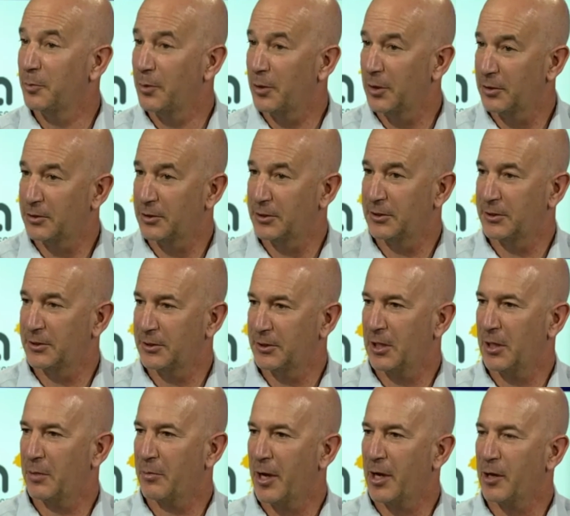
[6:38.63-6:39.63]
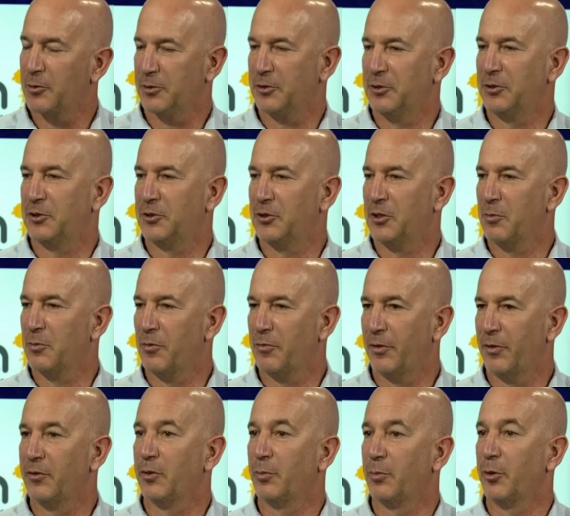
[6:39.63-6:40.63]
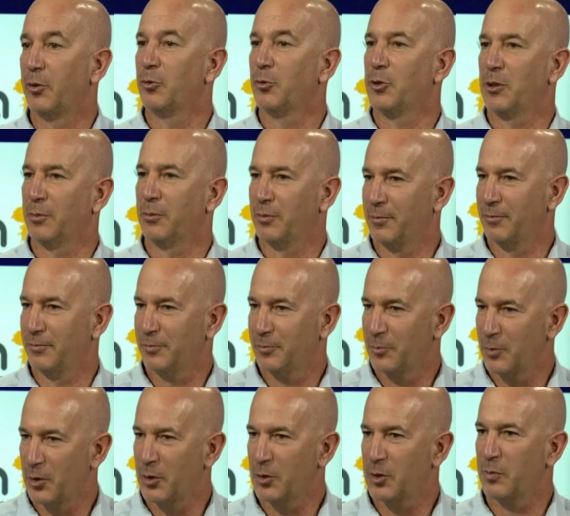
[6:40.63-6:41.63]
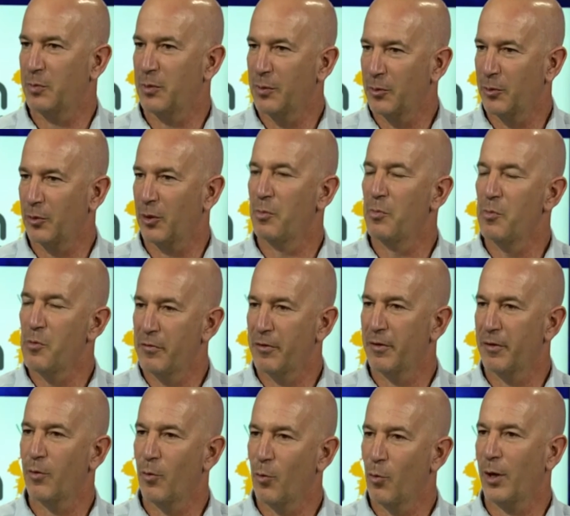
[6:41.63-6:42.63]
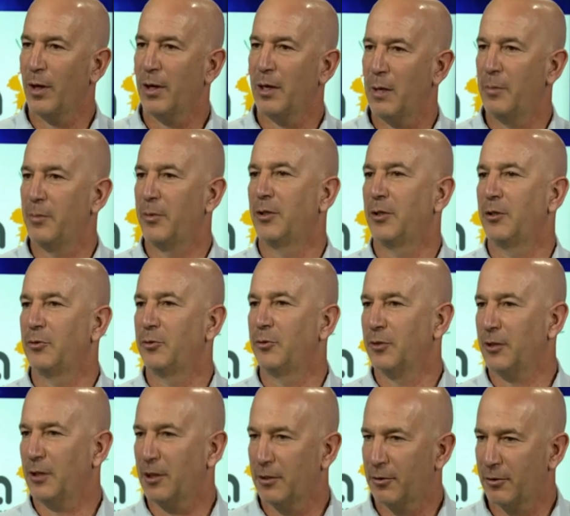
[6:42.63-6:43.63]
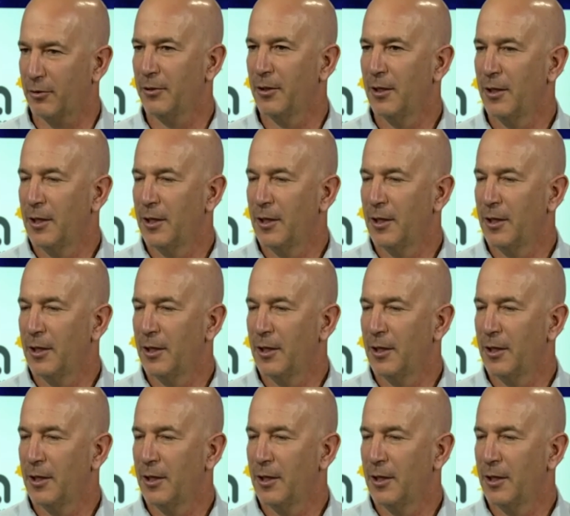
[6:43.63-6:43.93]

It's the same ecosystem of entrepreneurship. It's people are moving from one company to another.